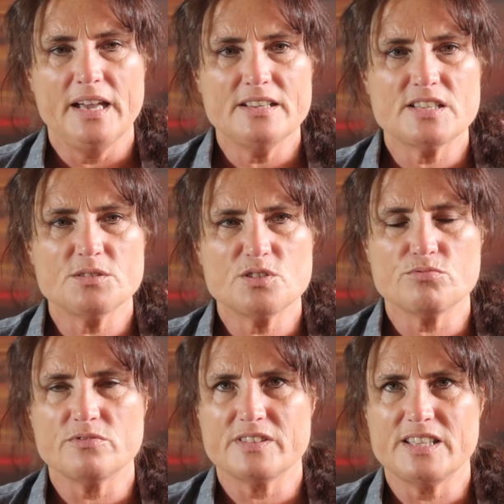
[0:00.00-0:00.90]
So
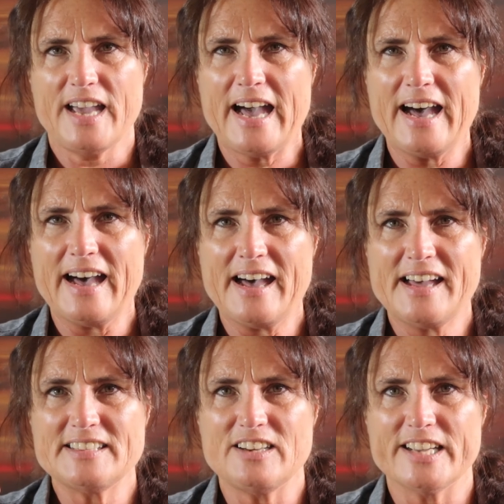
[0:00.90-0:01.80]
they're
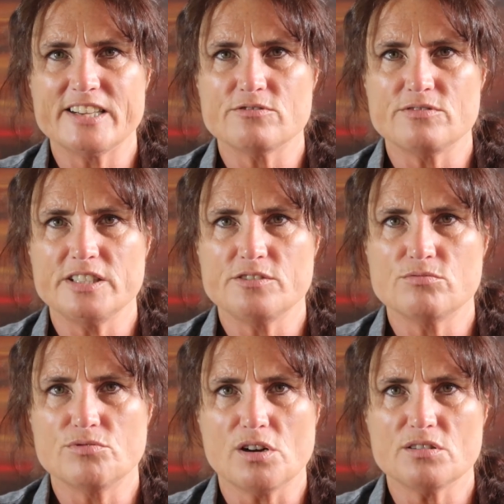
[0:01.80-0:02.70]
hard, like
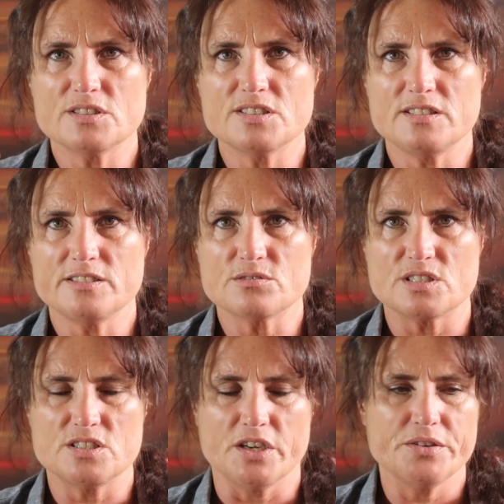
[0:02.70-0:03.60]
little rocks, little
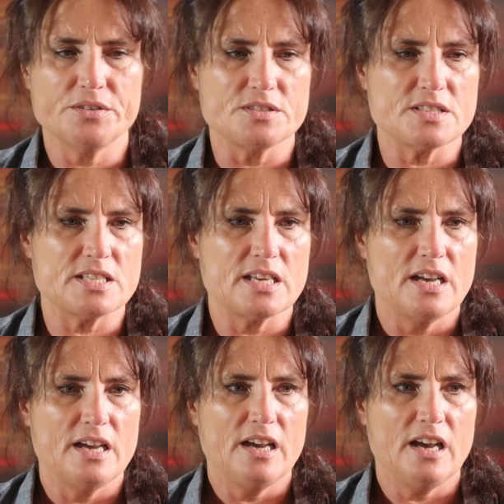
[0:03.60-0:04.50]
stones.
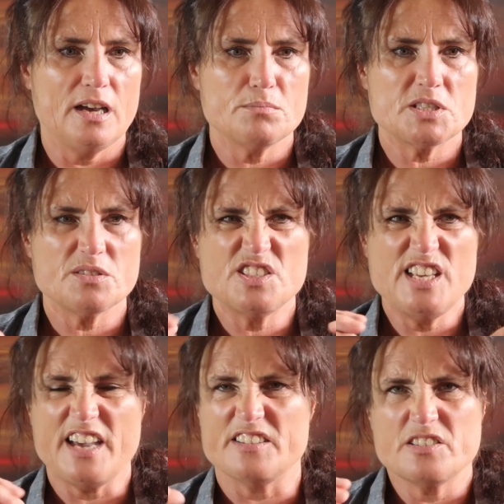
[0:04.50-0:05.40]
So
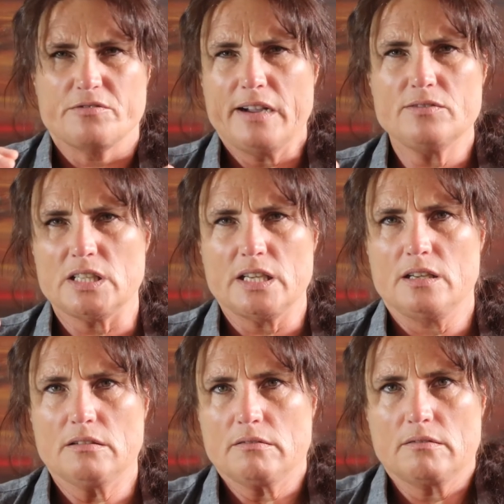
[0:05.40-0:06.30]
it's
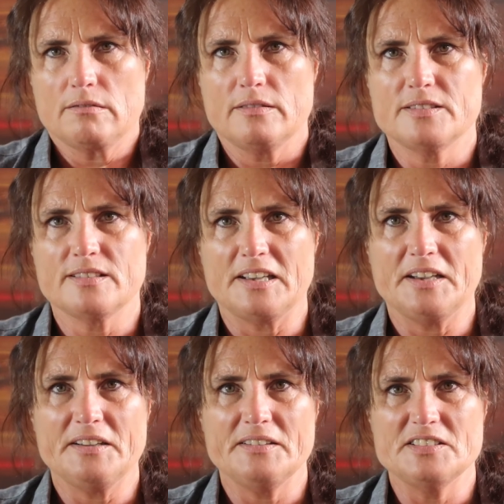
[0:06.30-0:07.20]
gravelly. so
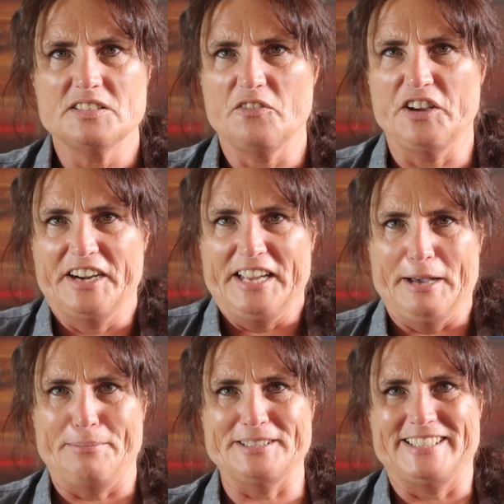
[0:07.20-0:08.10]
it's not very
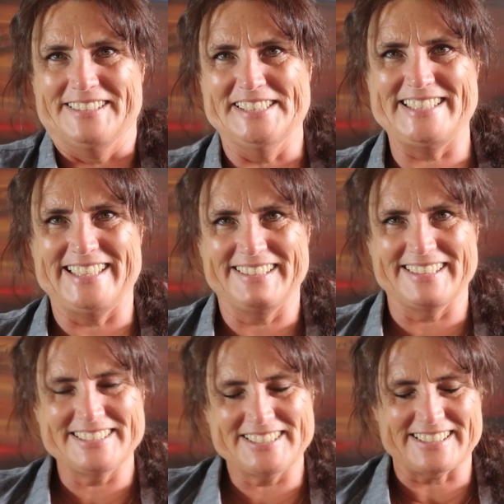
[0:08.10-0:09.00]

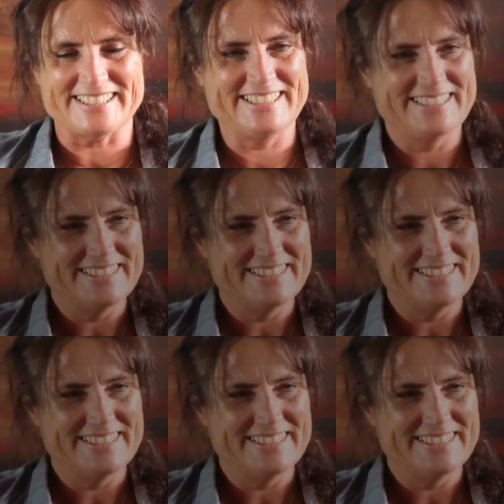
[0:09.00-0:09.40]
appetizing actually.